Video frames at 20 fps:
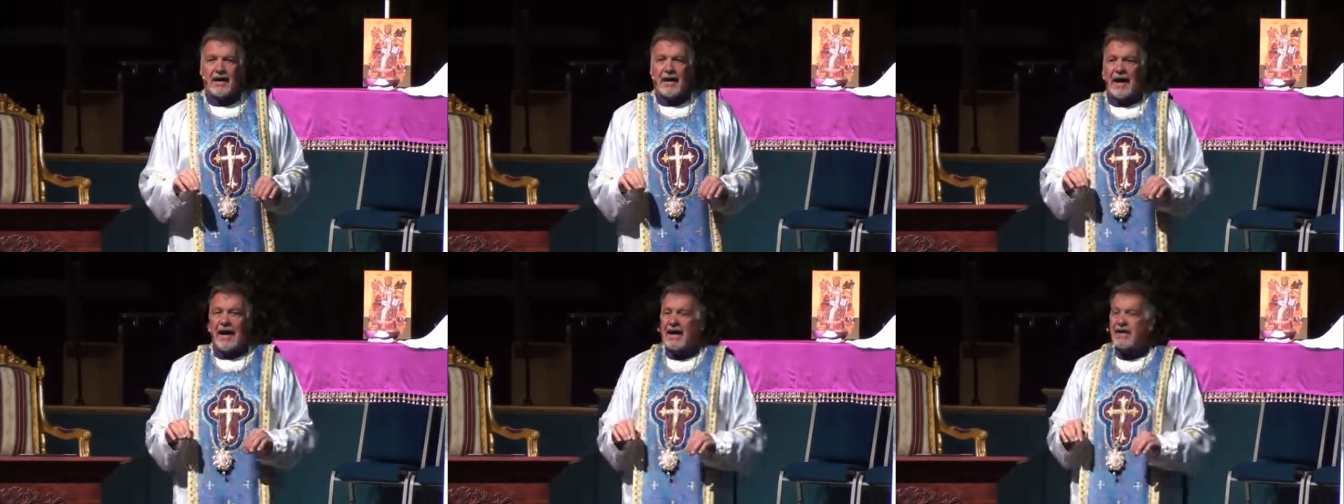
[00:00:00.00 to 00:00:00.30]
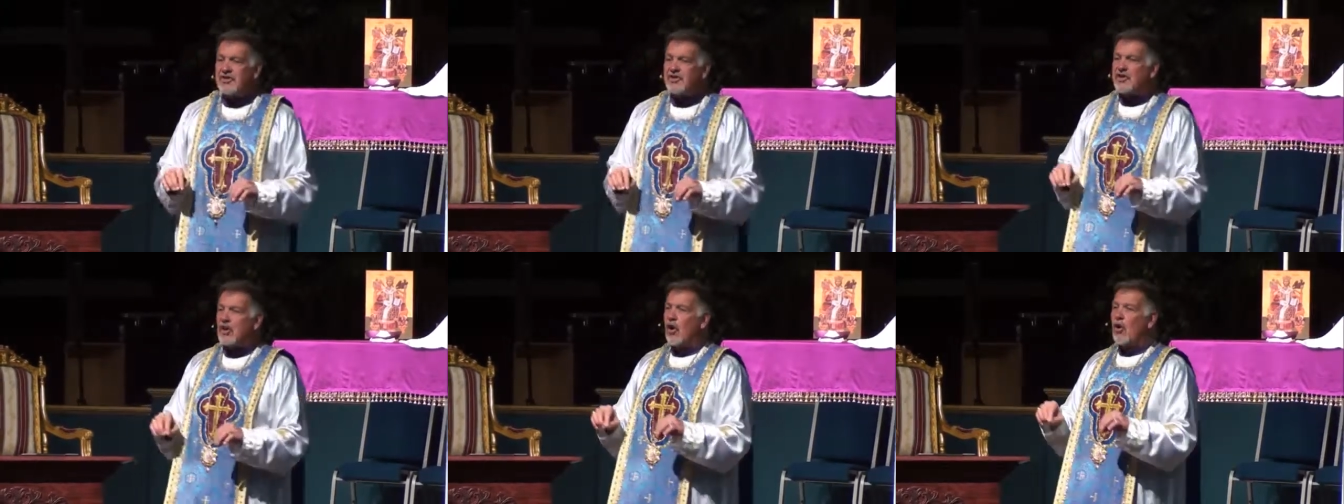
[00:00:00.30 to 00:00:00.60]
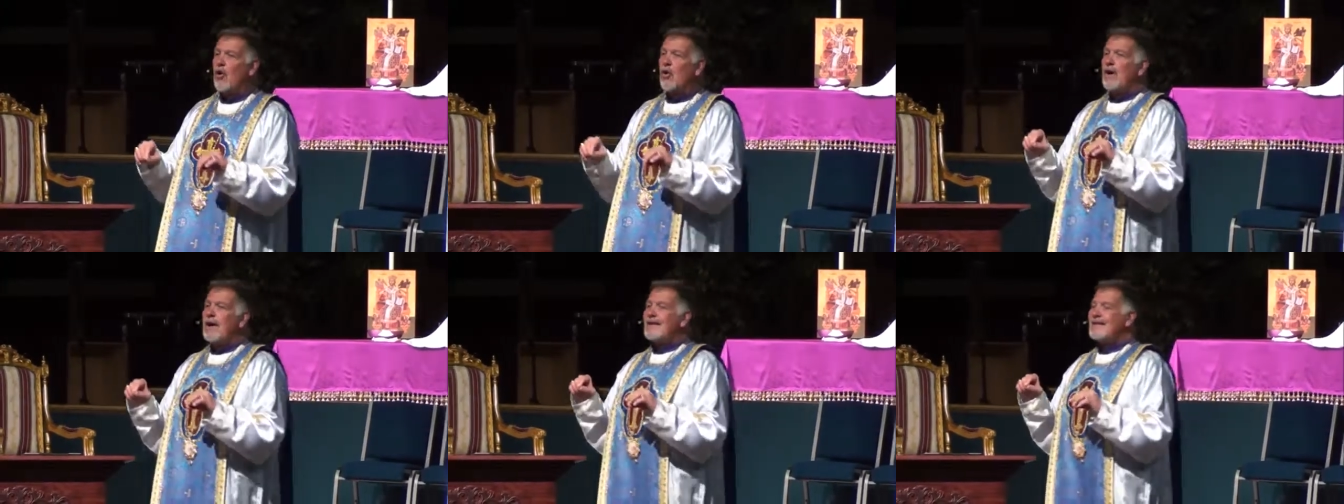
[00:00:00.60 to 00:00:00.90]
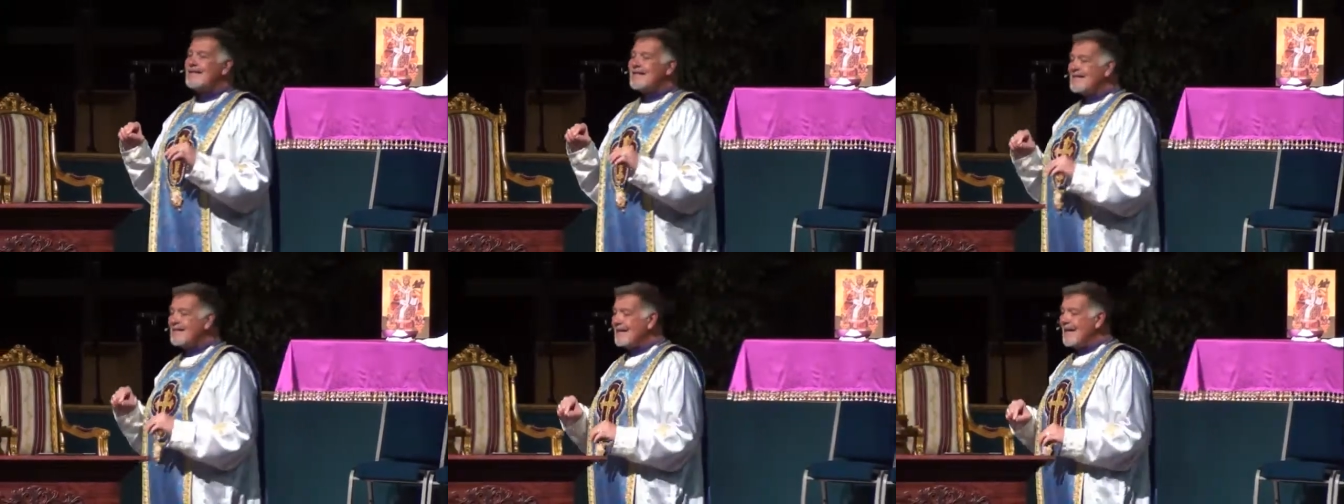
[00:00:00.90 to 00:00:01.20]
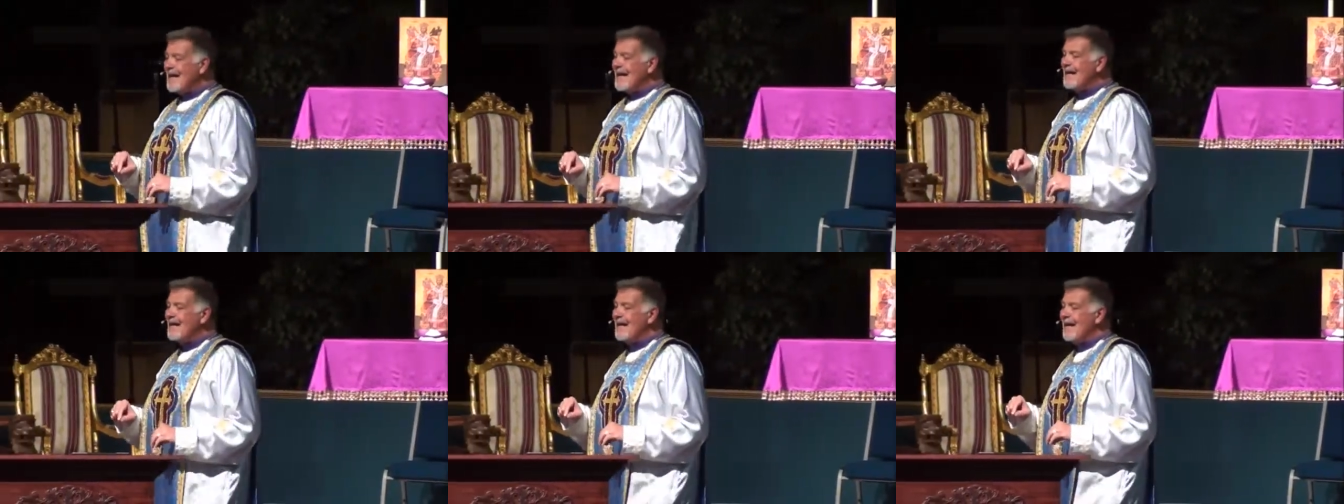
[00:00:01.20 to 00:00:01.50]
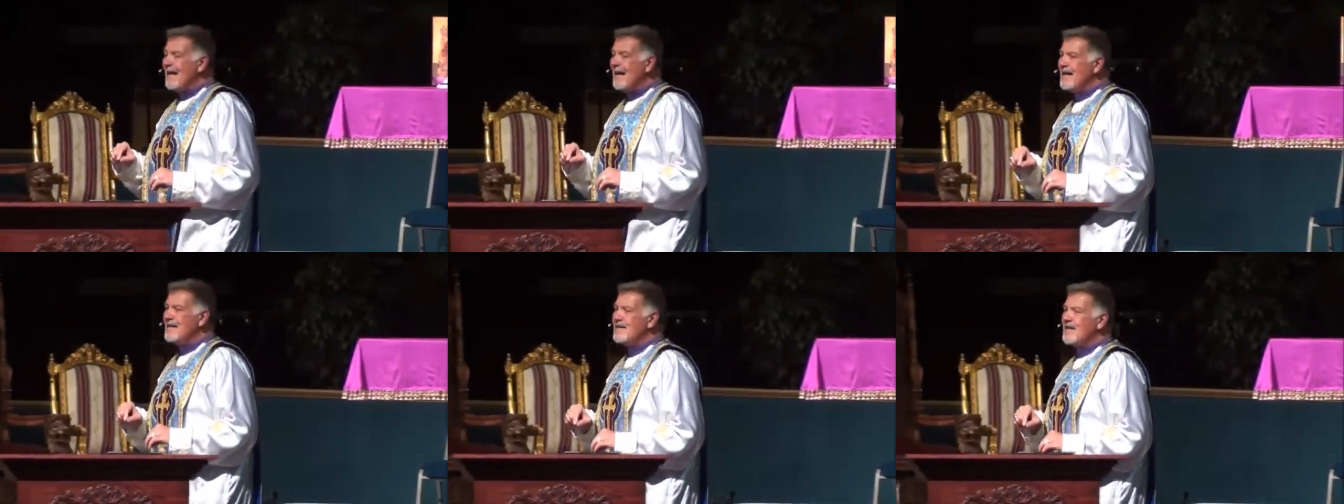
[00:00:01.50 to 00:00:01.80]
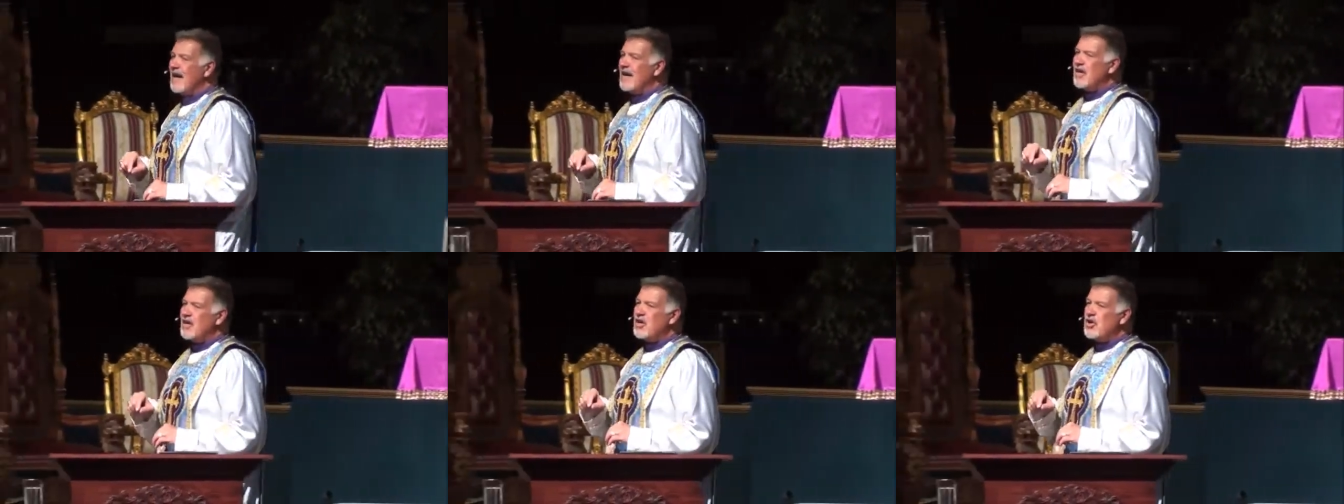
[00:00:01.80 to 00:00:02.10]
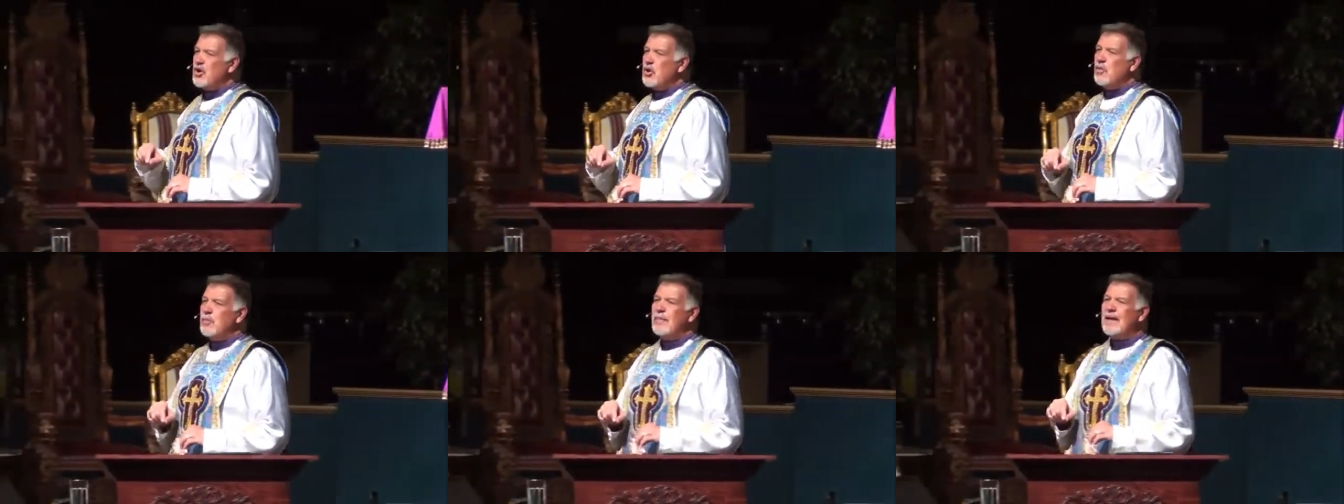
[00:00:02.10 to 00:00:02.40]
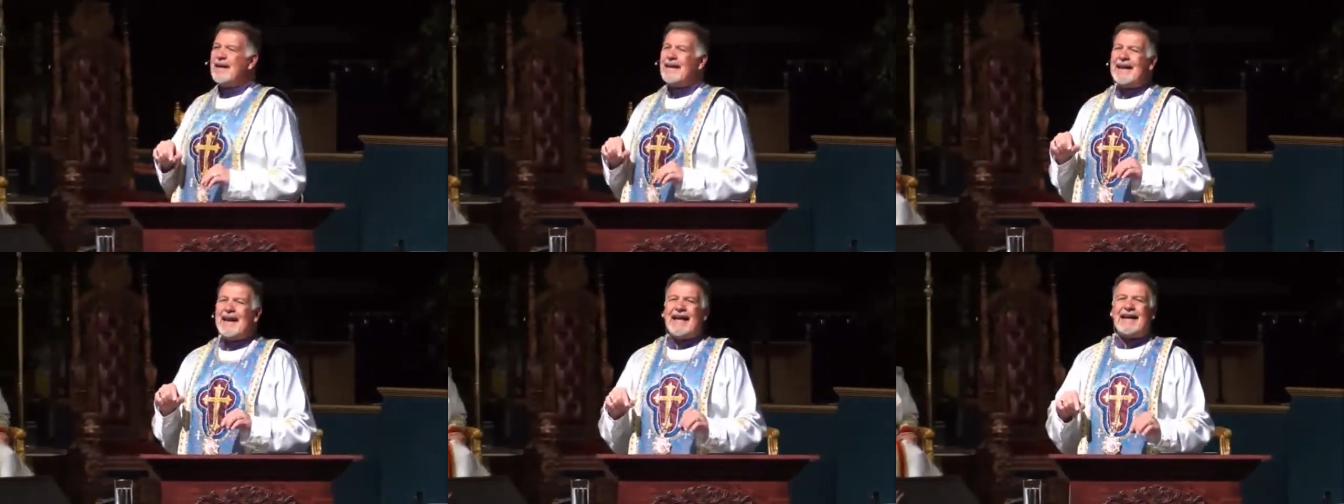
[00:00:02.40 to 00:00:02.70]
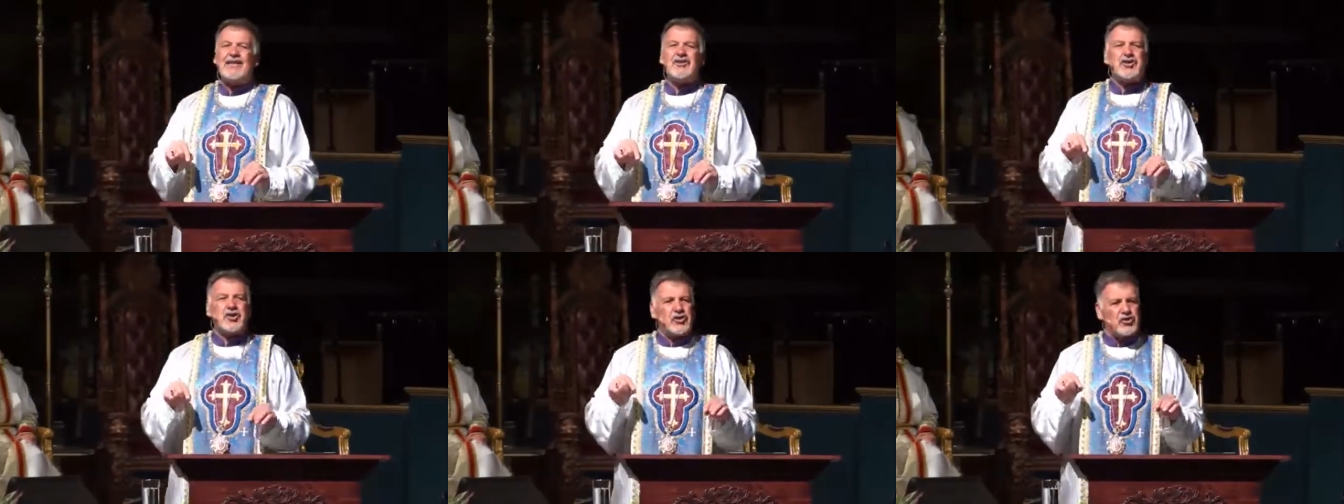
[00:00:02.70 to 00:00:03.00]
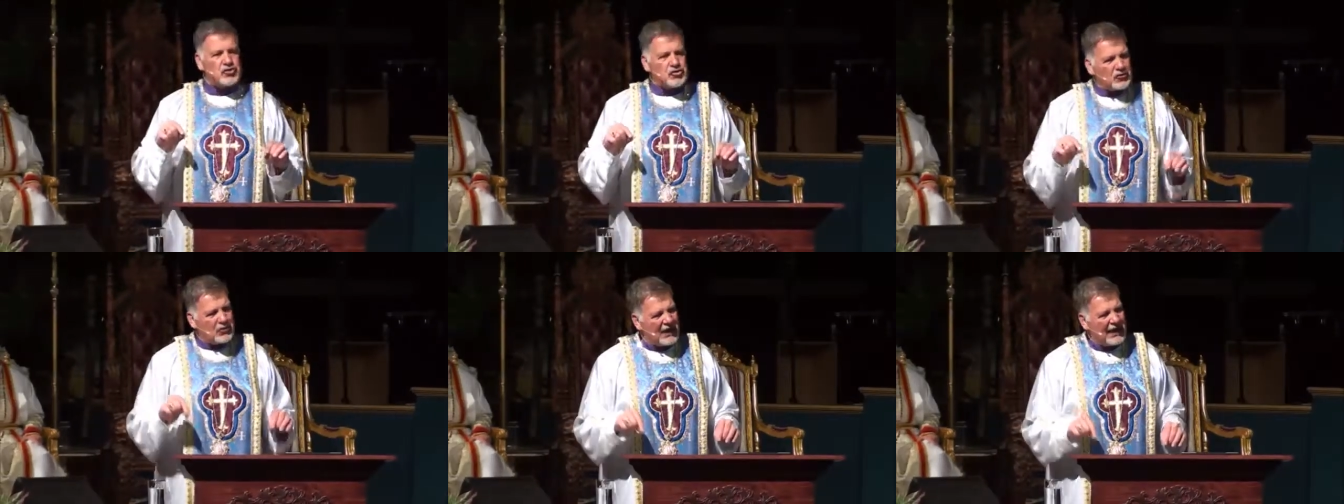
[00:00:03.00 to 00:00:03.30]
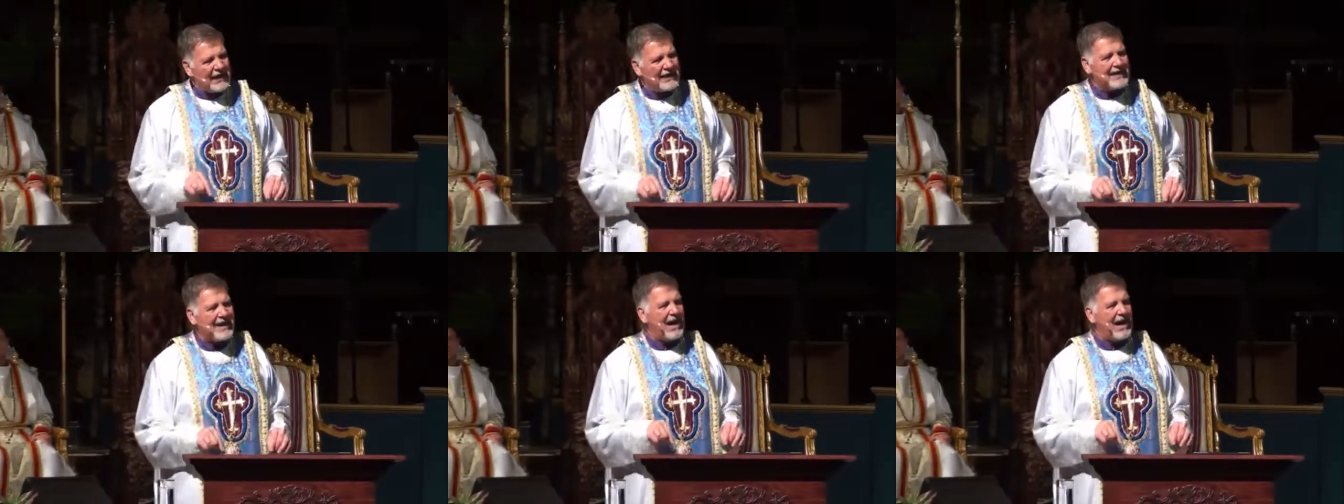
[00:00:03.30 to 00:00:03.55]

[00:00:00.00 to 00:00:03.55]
And so sin is a human nature trait.